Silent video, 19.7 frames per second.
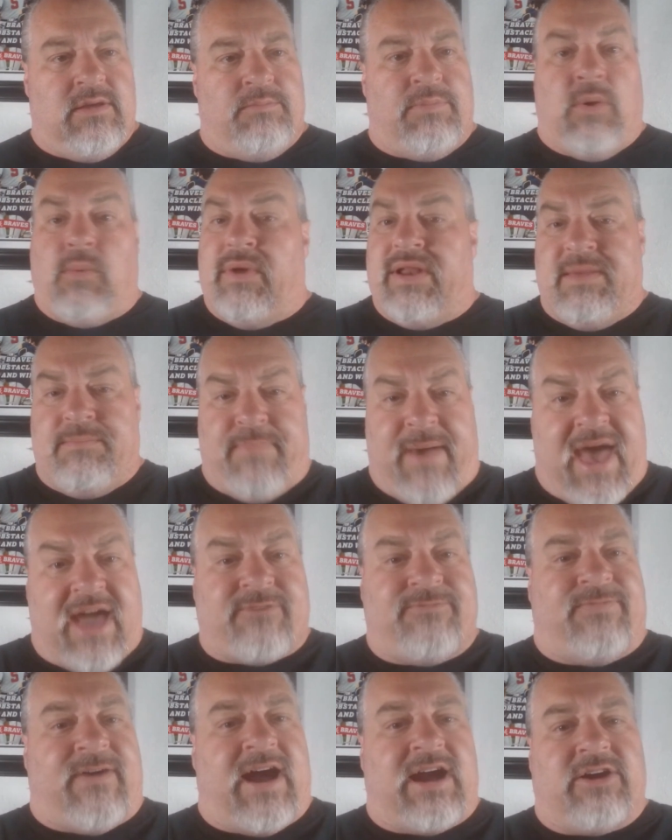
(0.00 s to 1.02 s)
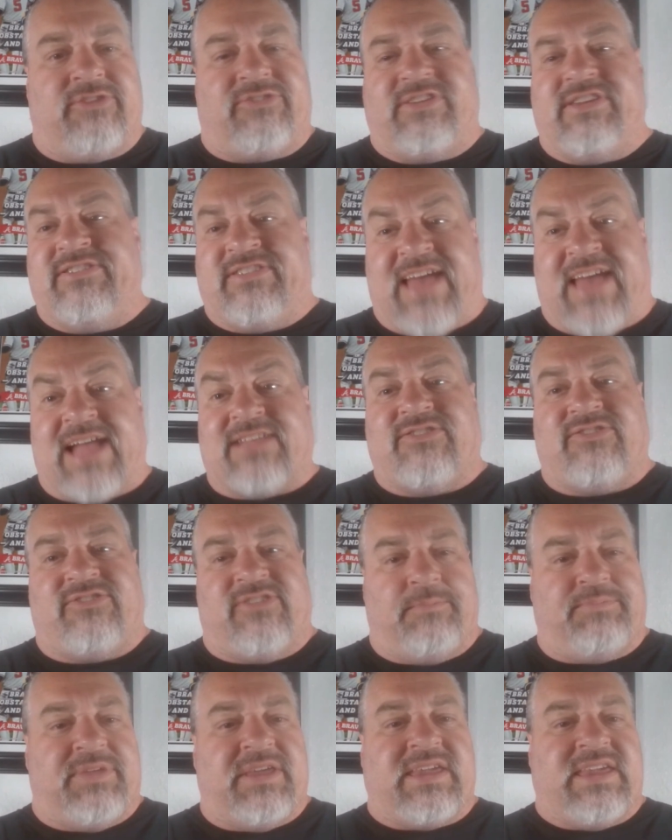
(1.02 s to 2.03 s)
But when it backfires, he's got
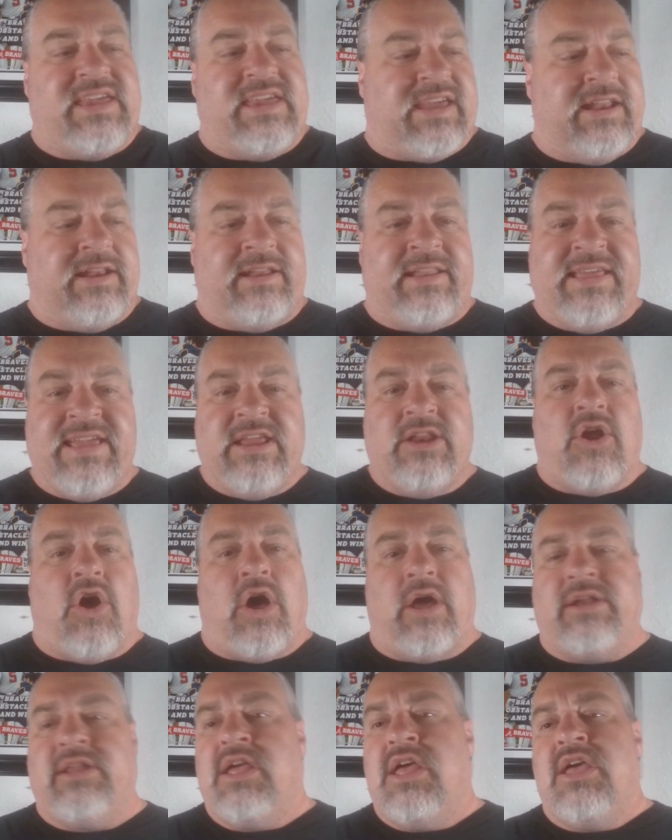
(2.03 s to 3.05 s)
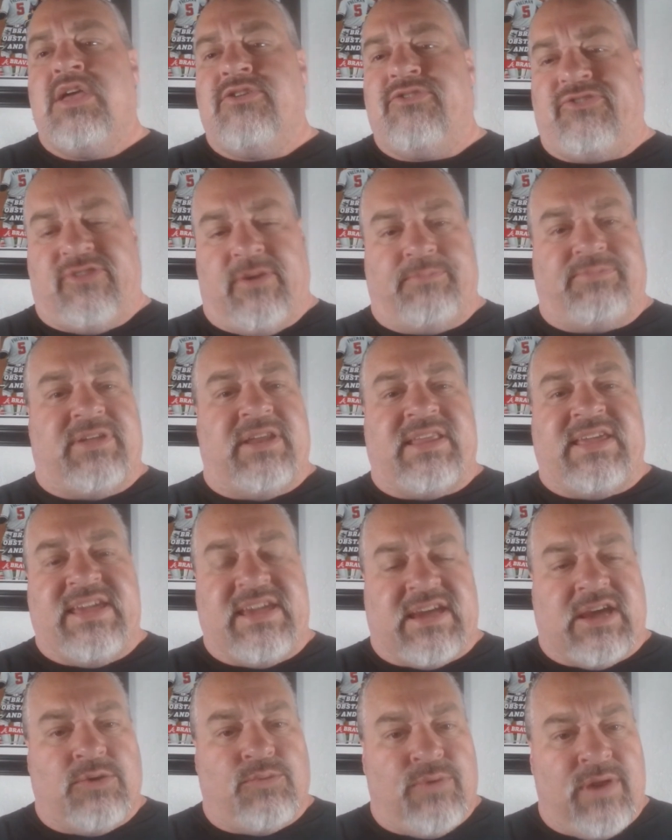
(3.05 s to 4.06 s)
something he can lean on, something he
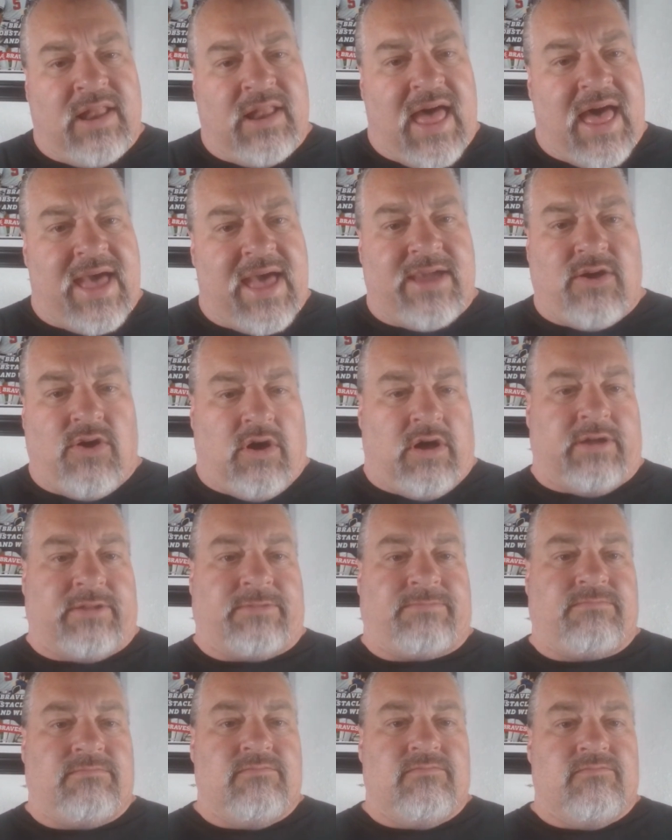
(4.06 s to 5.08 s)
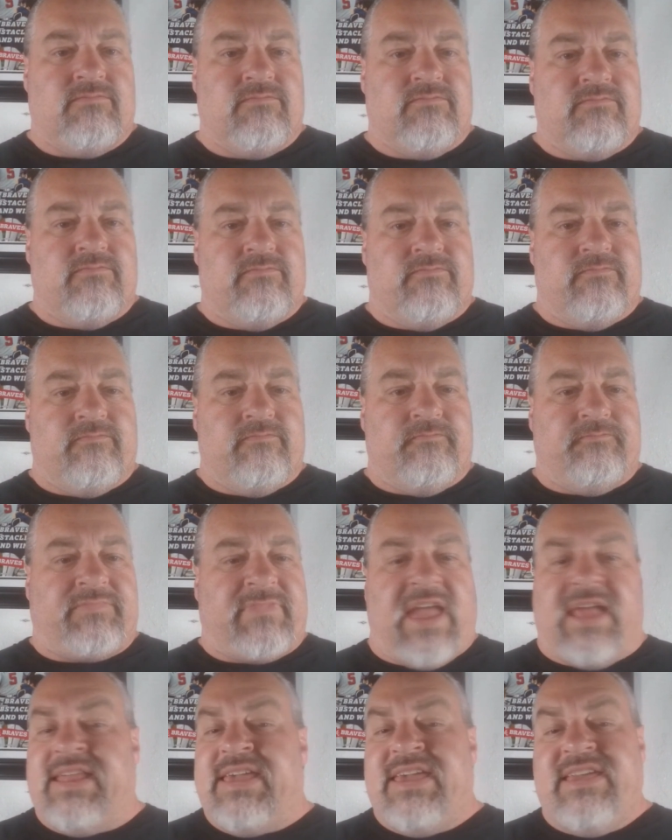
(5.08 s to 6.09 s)
can rely on.
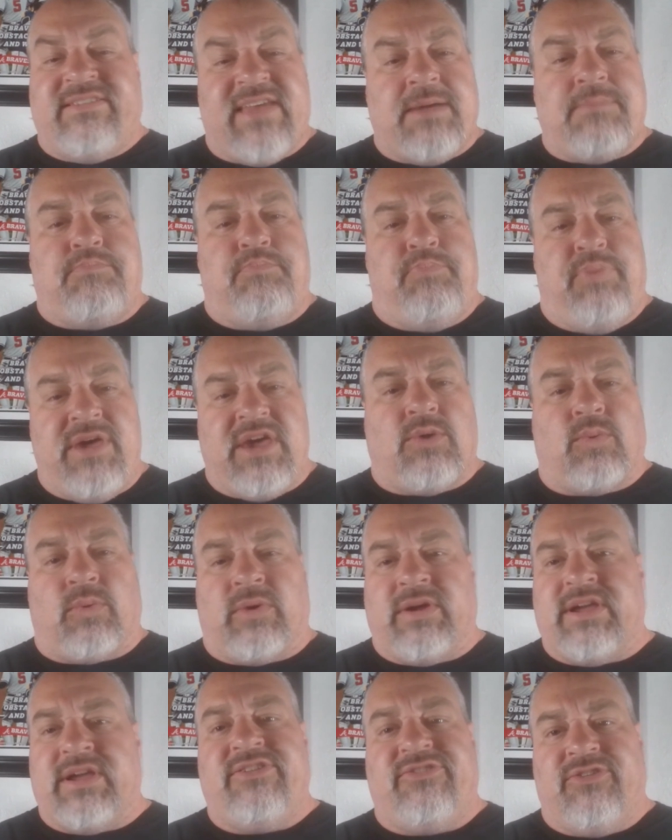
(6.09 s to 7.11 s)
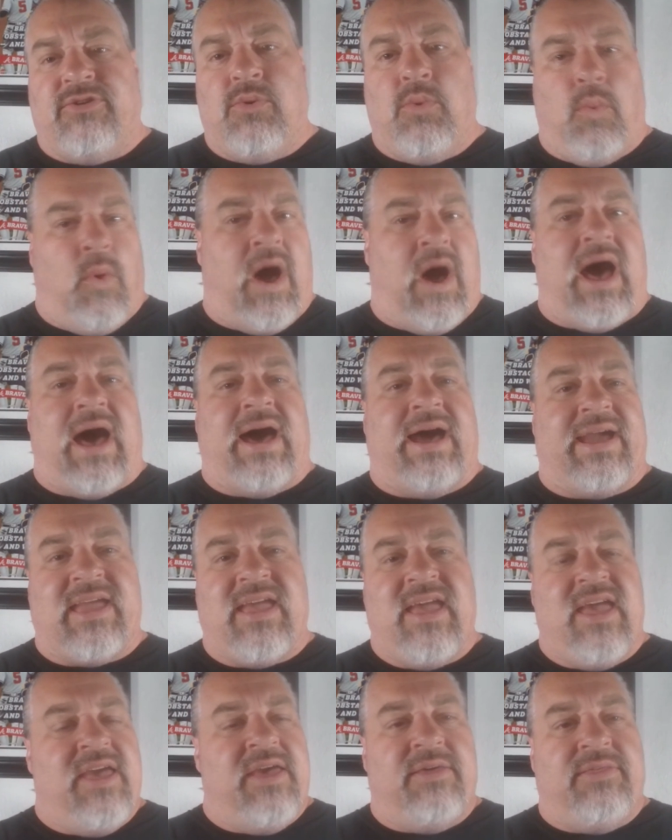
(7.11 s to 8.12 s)
And he's a big reason why
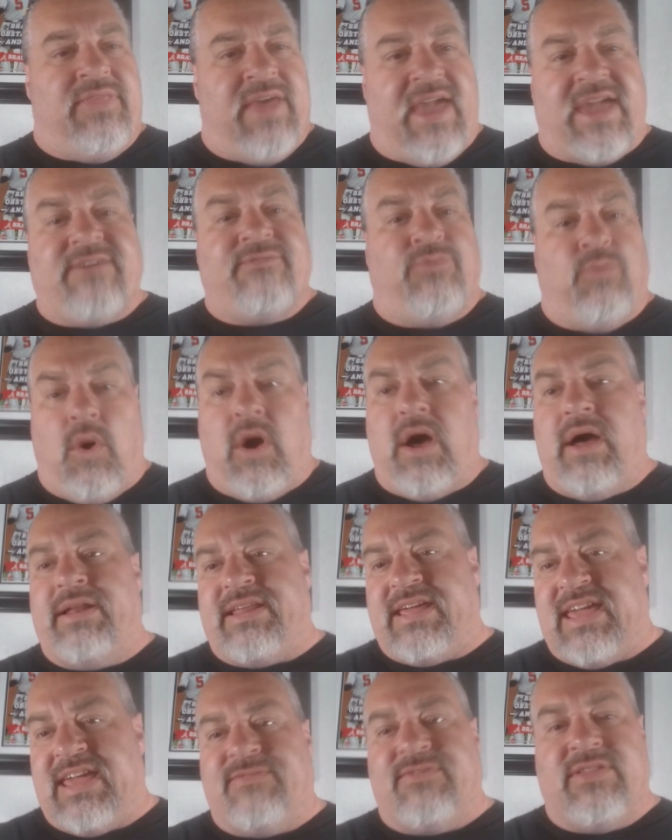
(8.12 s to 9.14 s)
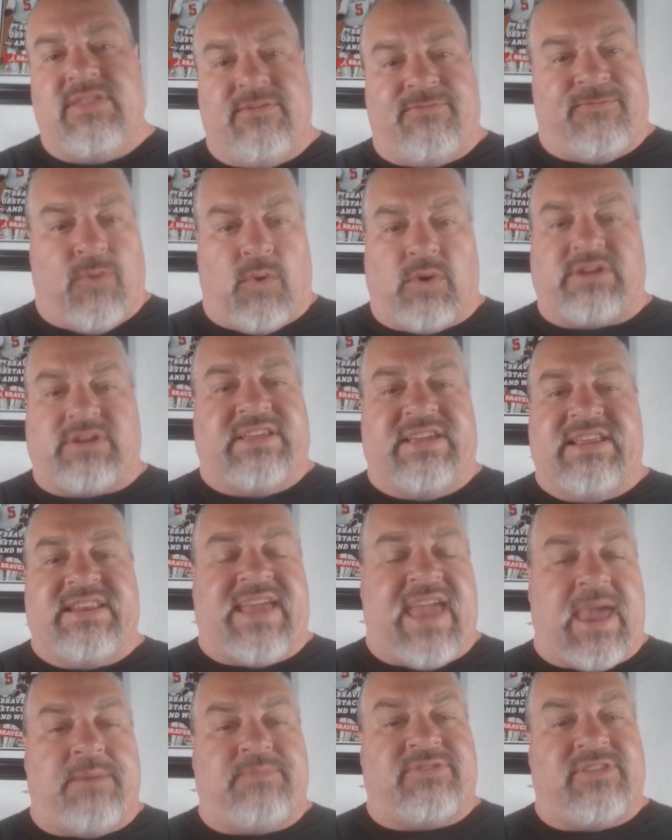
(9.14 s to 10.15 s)
they've won even the 14
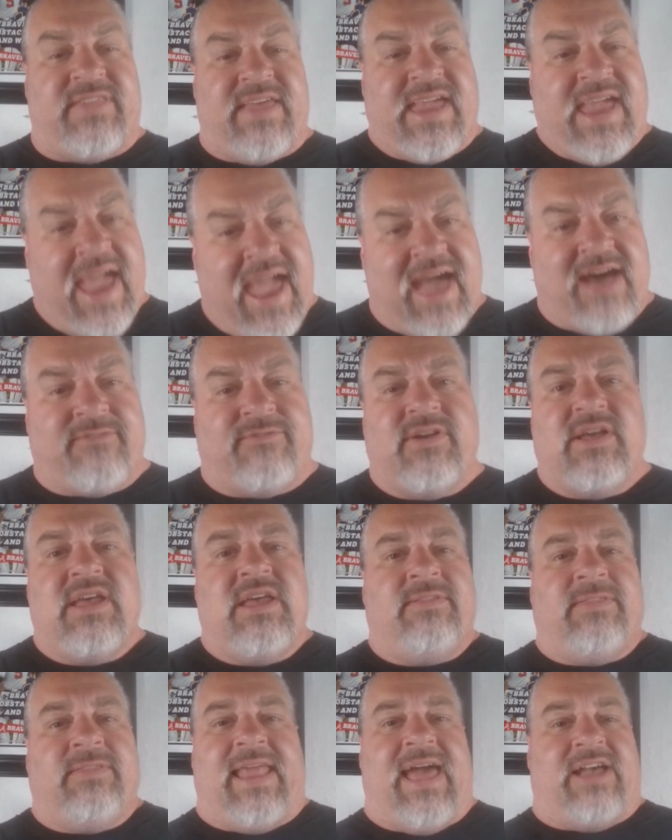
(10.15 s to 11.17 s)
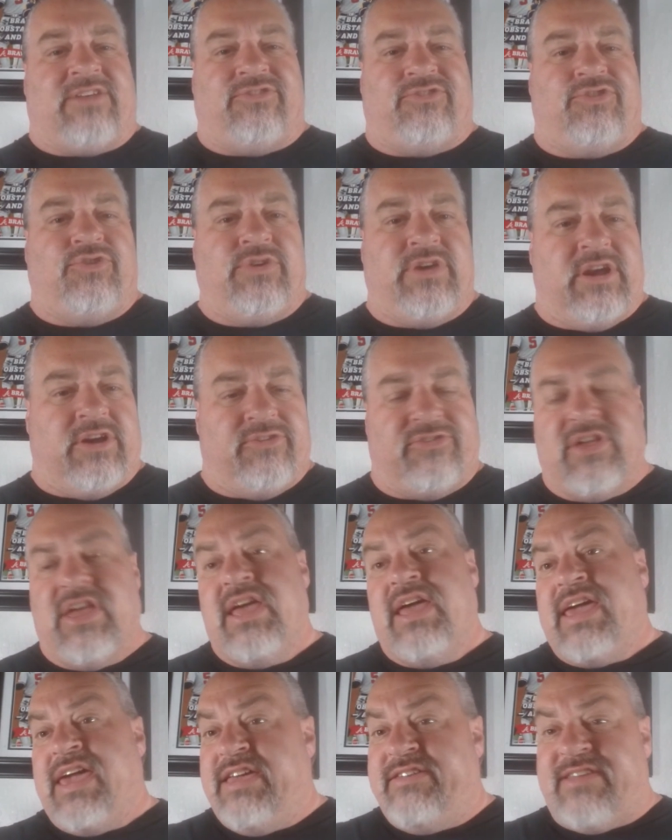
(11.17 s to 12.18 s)
games that they have the last 2 years.
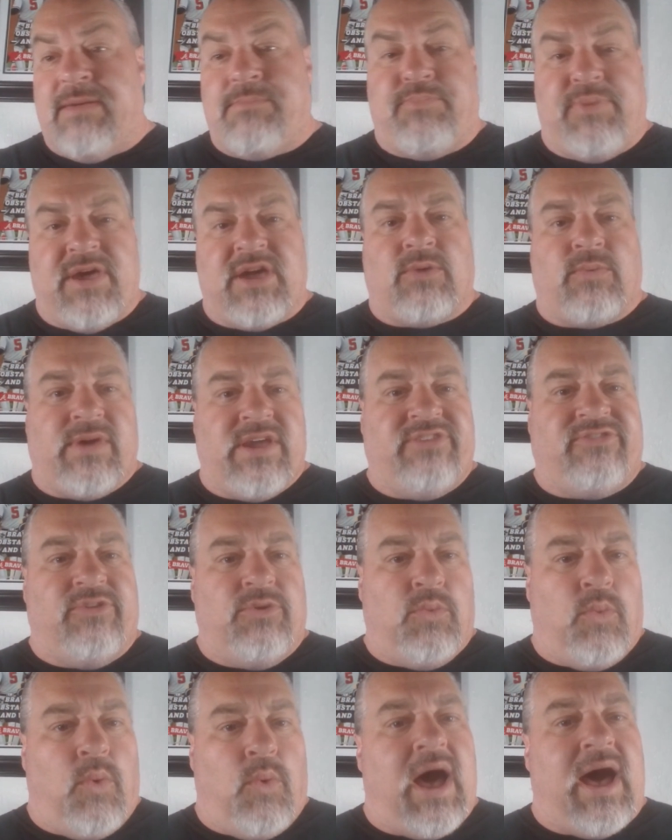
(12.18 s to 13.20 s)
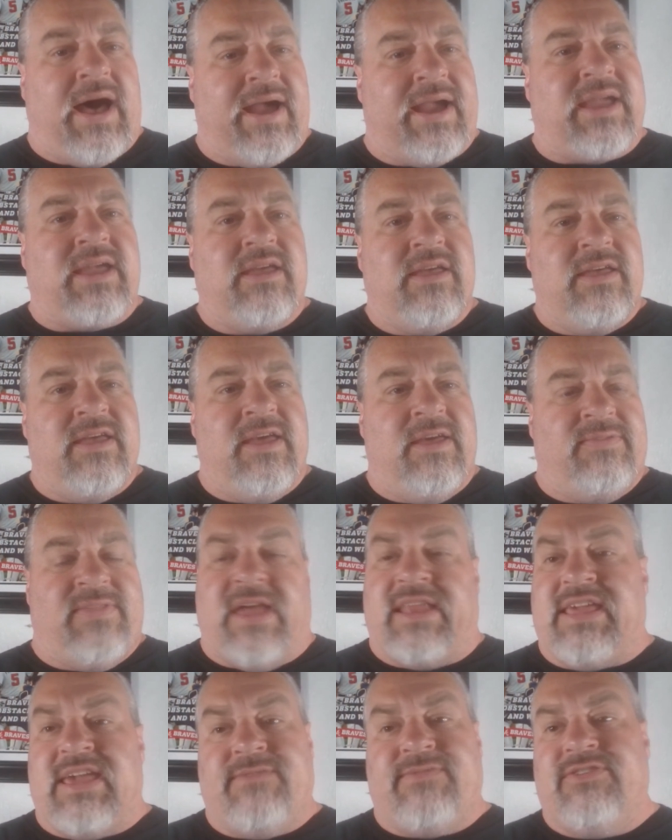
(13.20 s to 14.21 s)
He's a big reason why
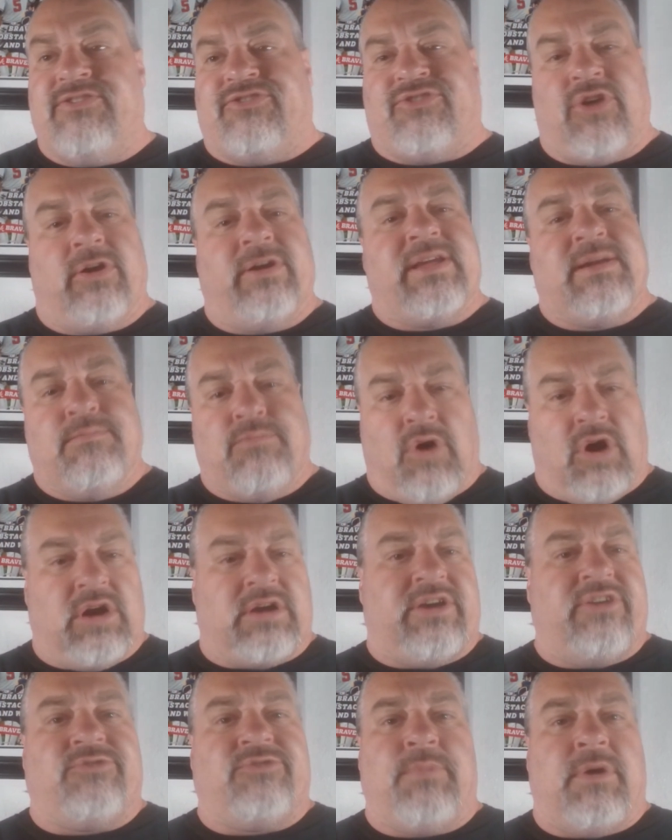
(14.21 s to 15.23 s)
that even starting Marcus